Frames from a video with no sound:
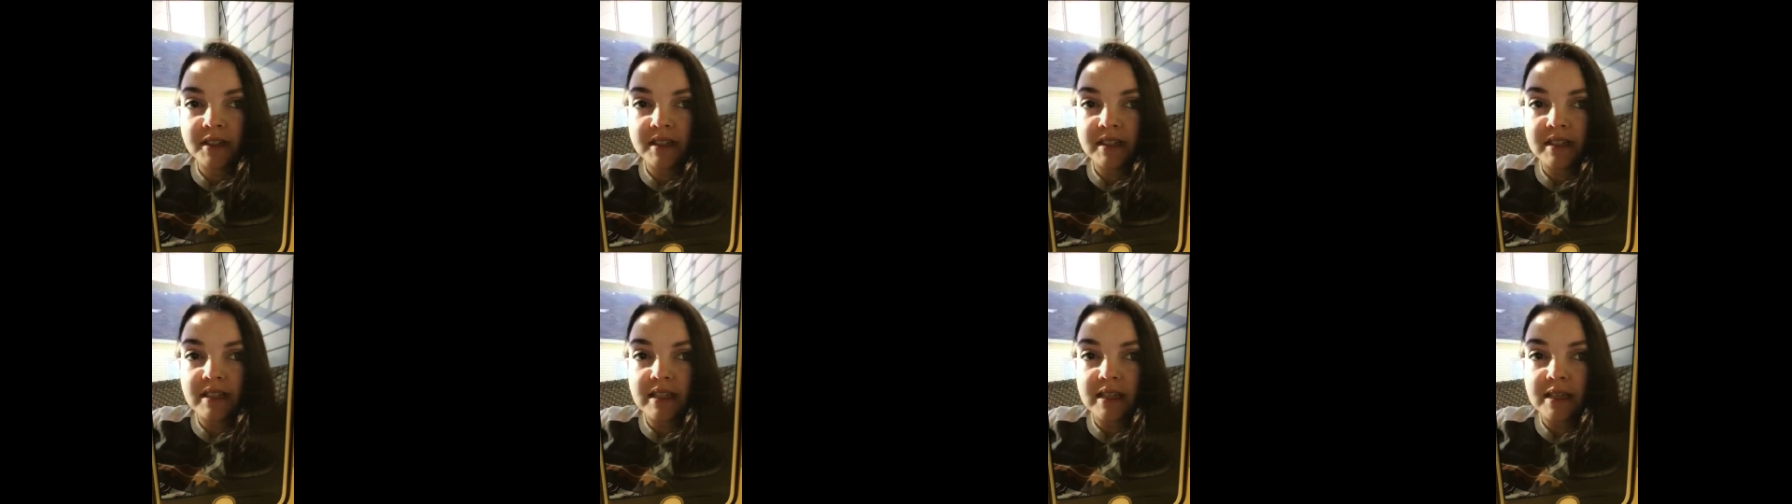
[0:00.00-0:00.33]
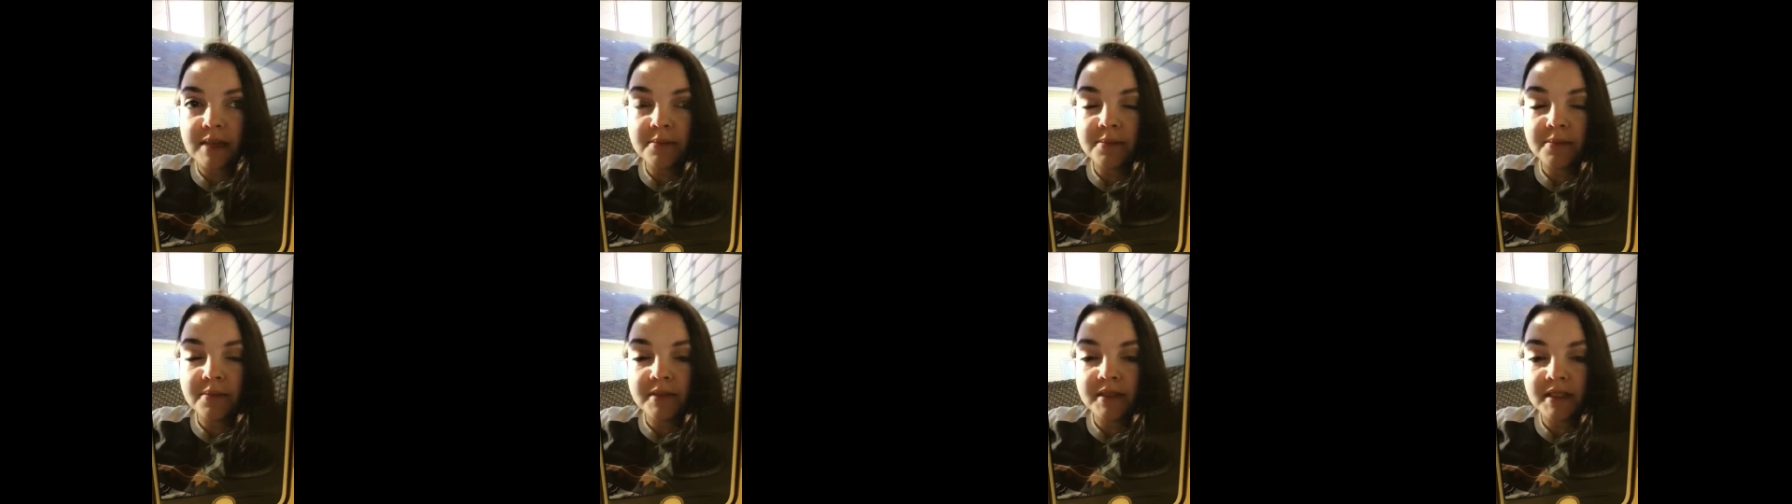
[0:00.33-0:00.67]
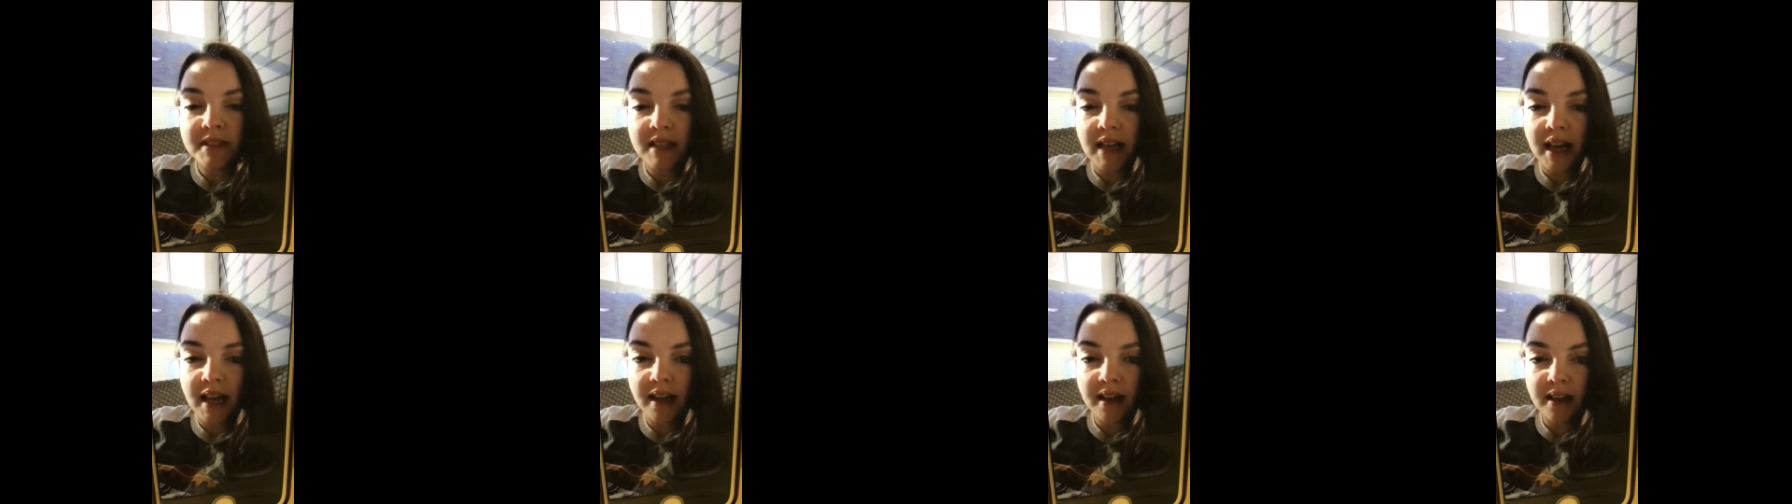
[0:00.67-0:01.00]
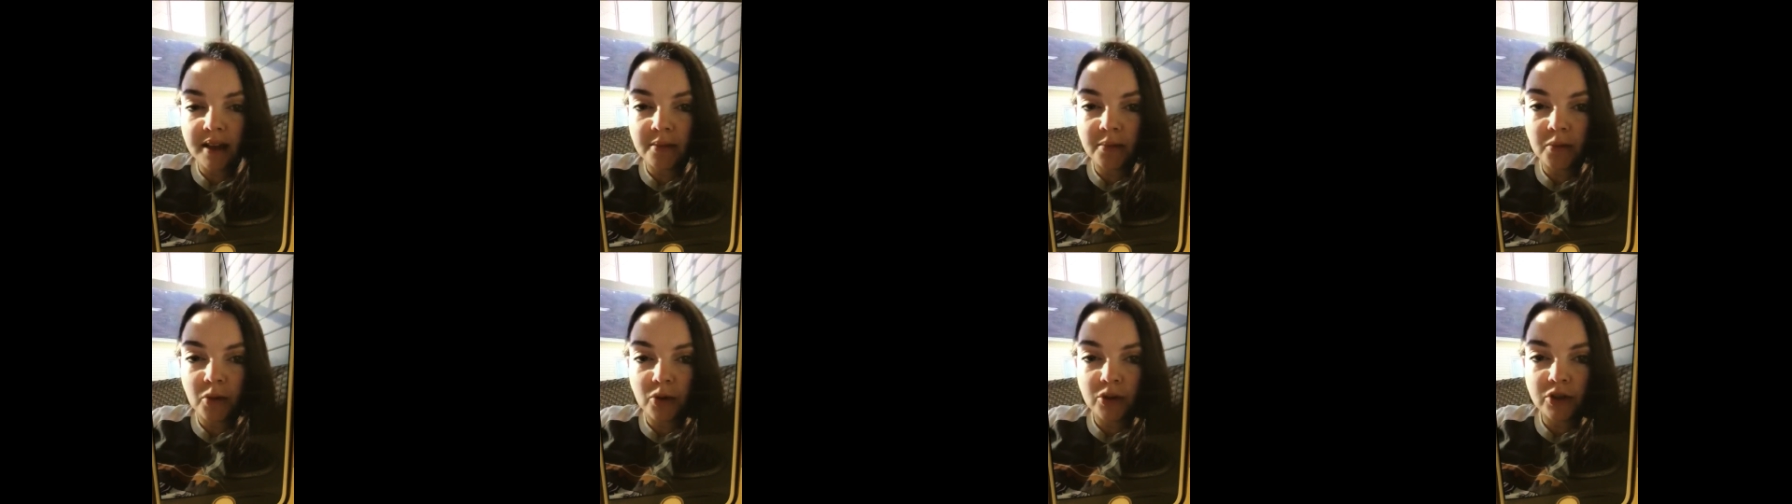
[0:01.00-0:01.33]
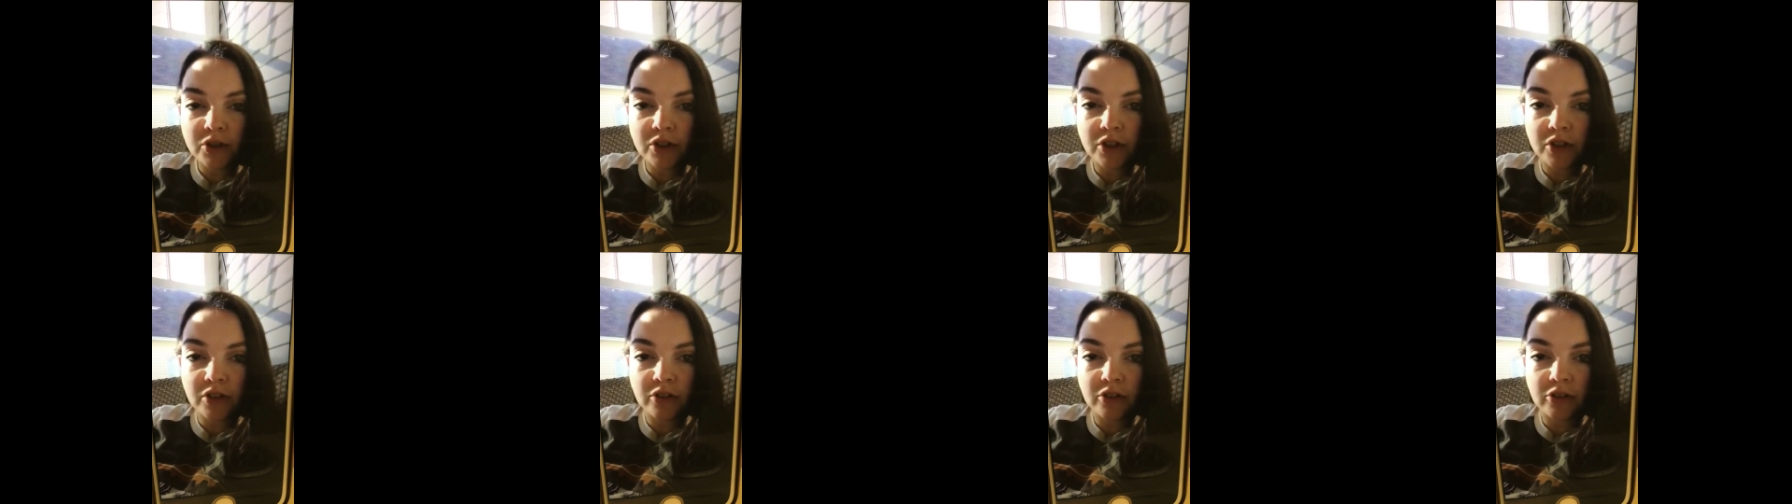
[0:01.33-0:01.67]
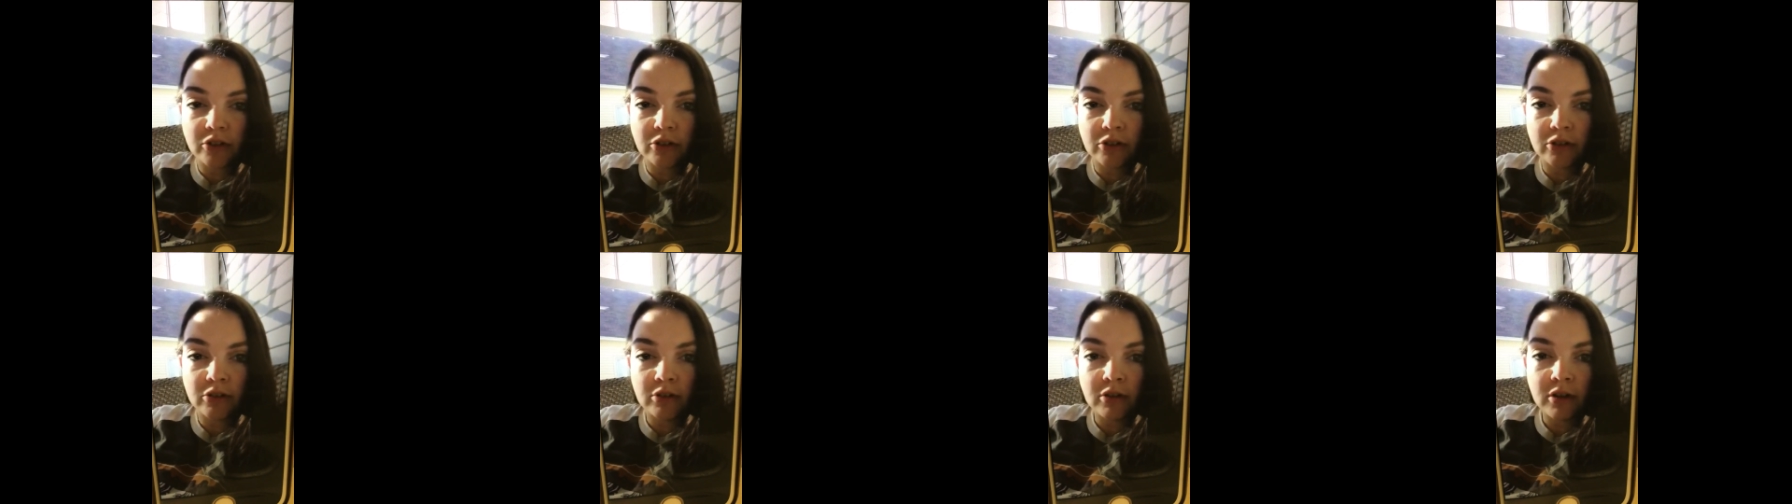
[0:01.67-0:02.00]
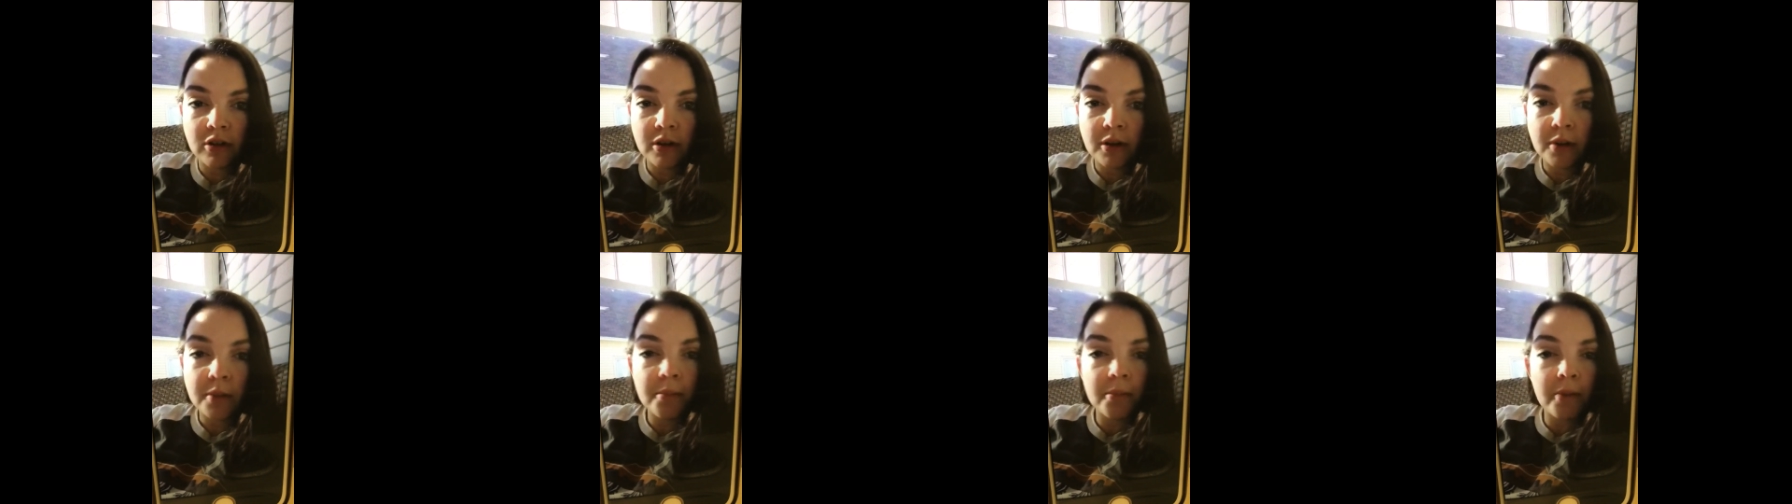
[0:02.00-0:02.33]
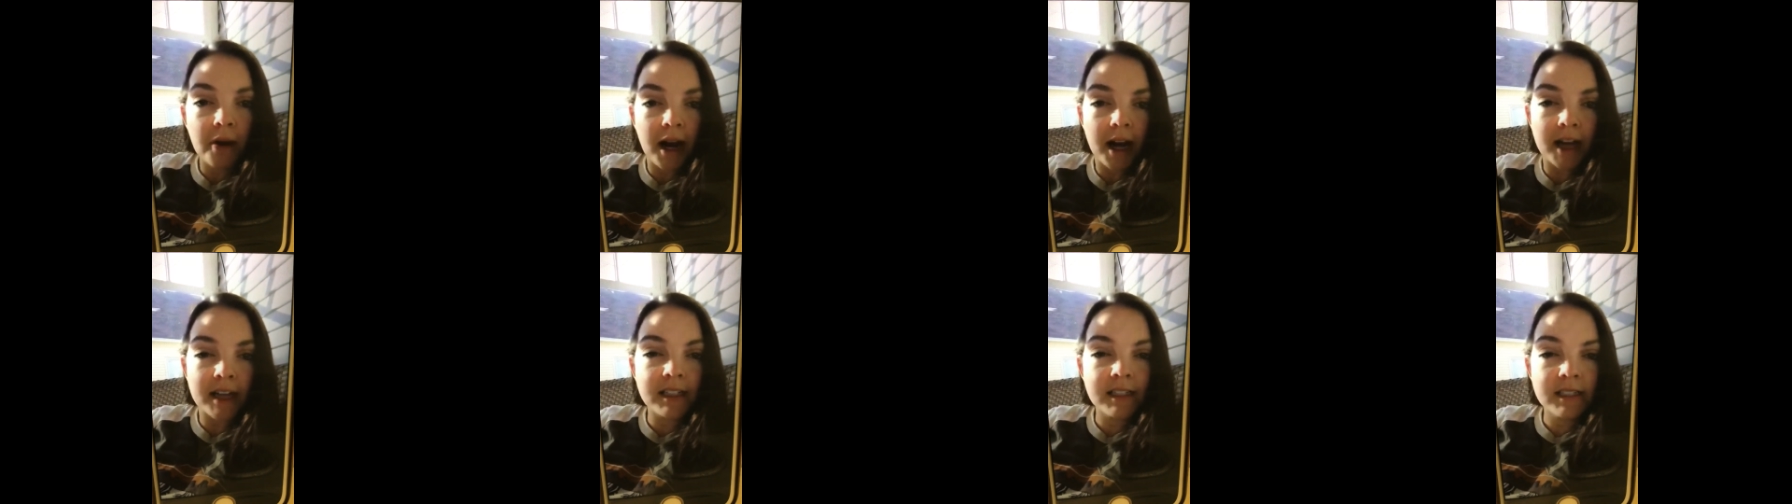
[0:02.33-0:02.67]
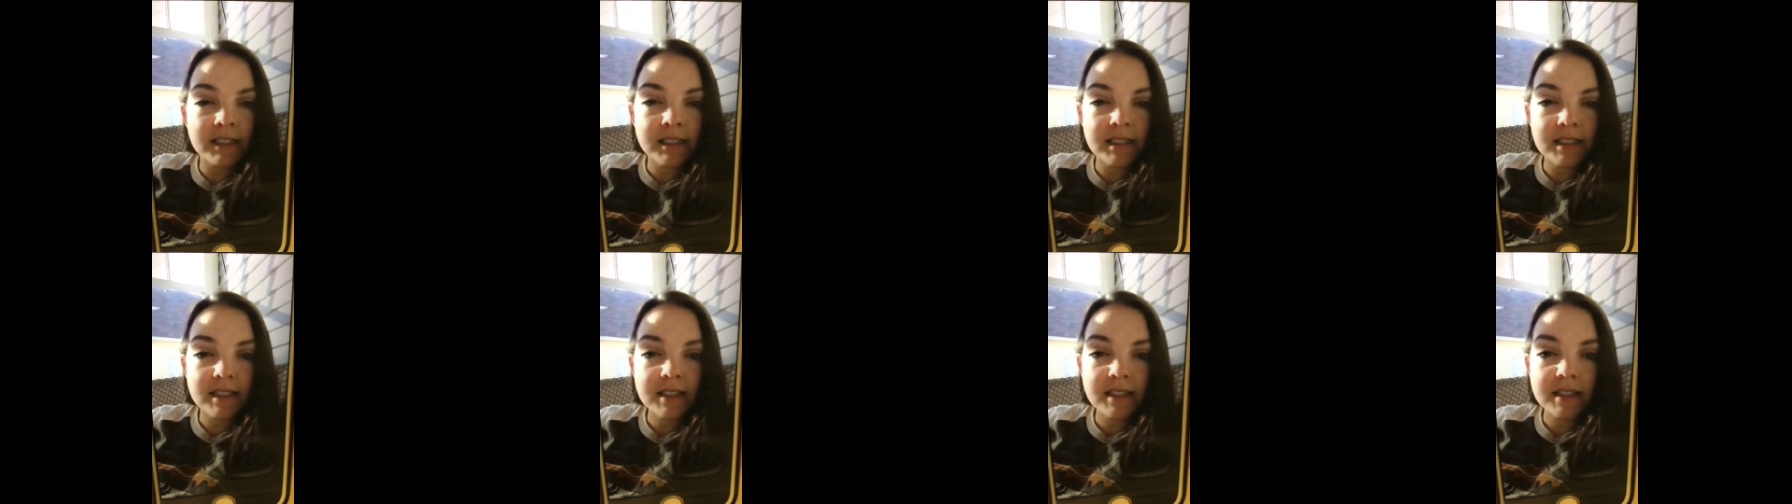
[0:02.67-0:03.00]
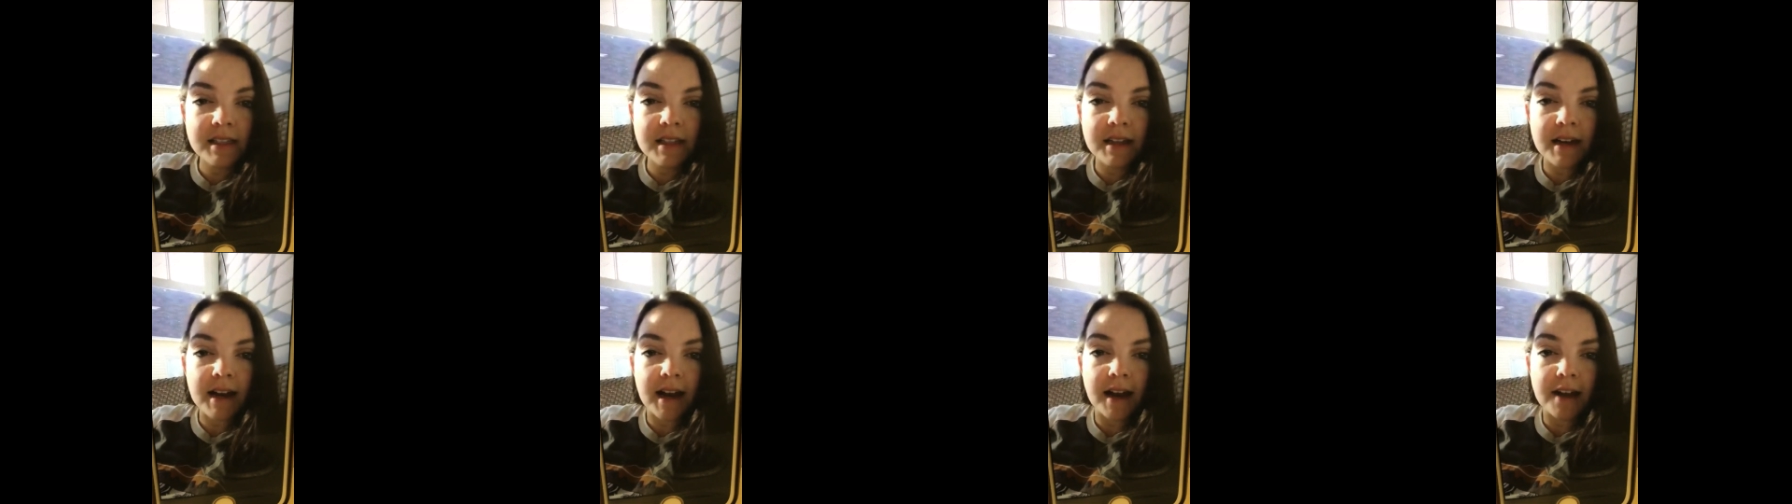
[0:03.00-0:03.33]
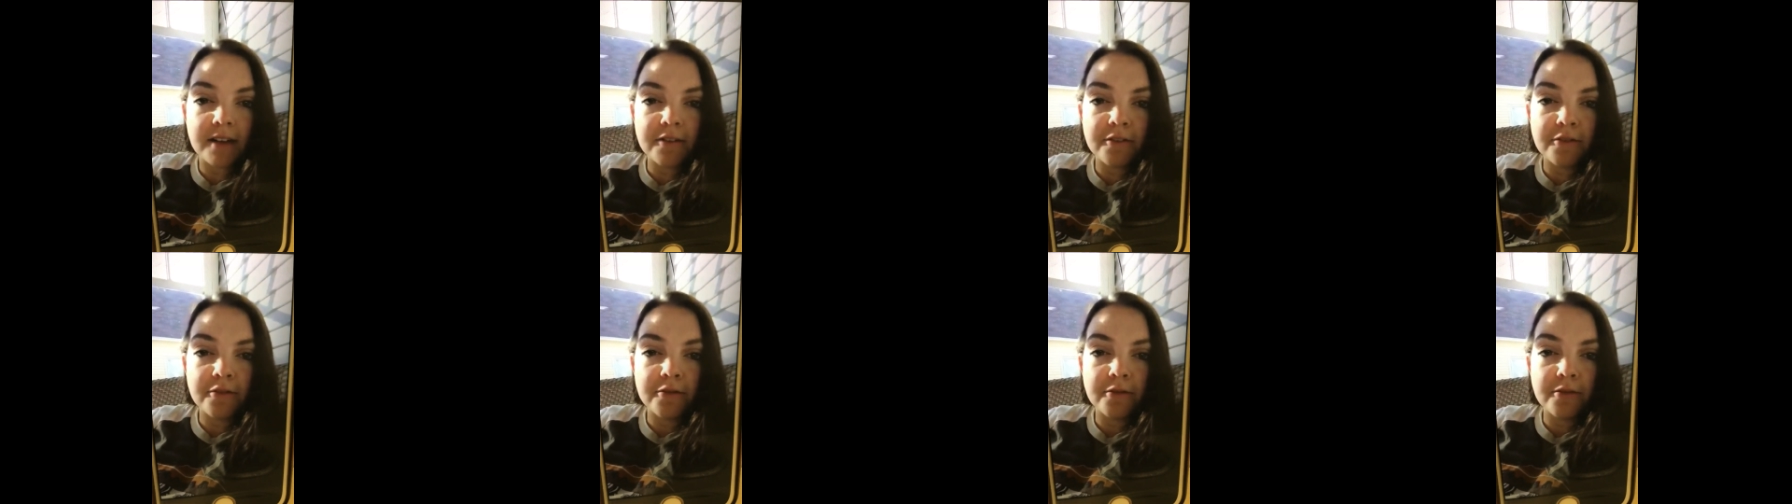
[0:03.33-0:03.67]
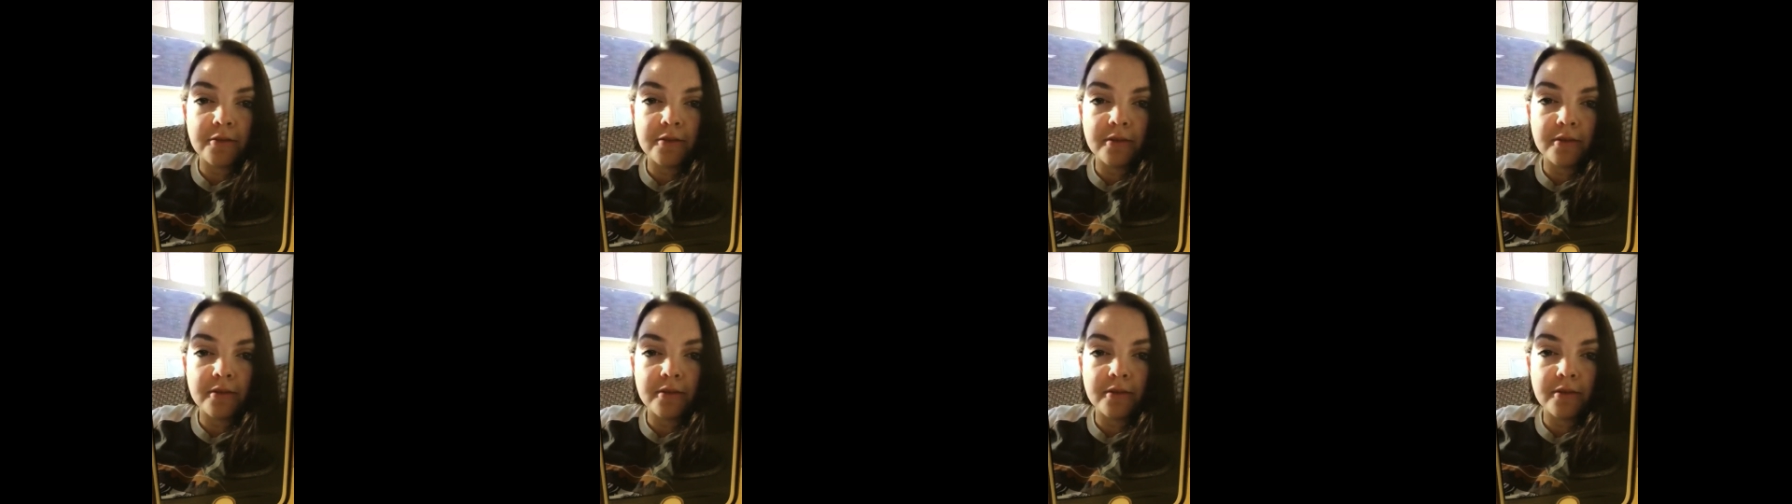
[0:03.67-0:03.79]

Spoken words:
deep set emotional practices that I've